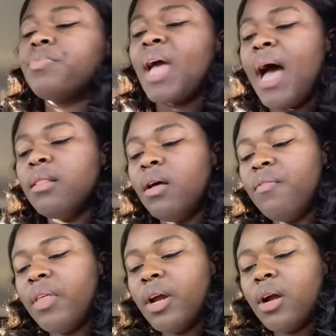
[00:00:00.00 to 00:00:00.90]
I
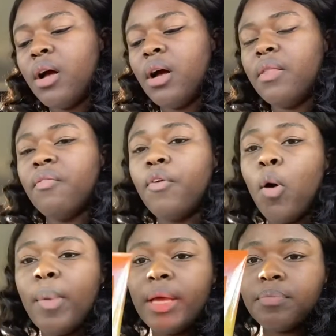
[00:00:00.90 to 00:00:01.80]
love their, uh, the
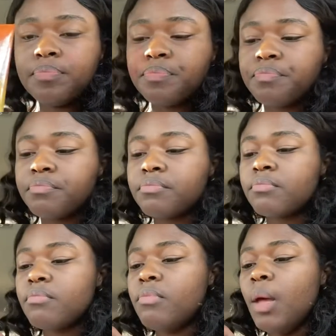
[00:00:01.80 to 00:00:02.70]
foaming
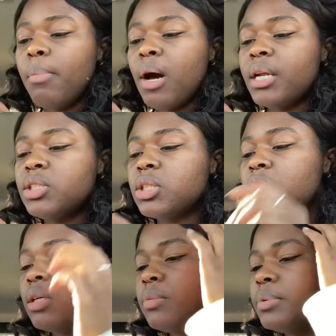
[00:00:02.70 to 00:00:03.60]
body
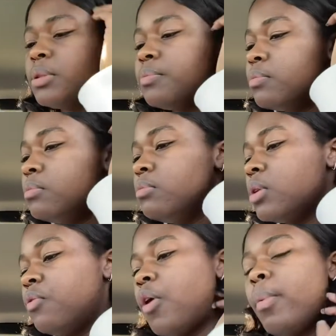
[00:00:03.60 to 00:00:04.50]
scrubs.
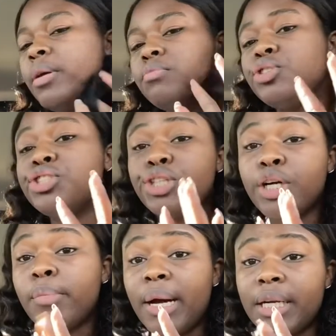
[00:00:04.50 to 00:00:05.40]
The foaming
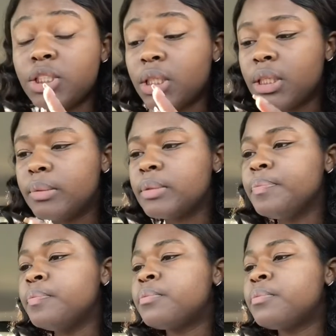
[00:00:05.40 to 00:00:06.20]
sugar body scrubs.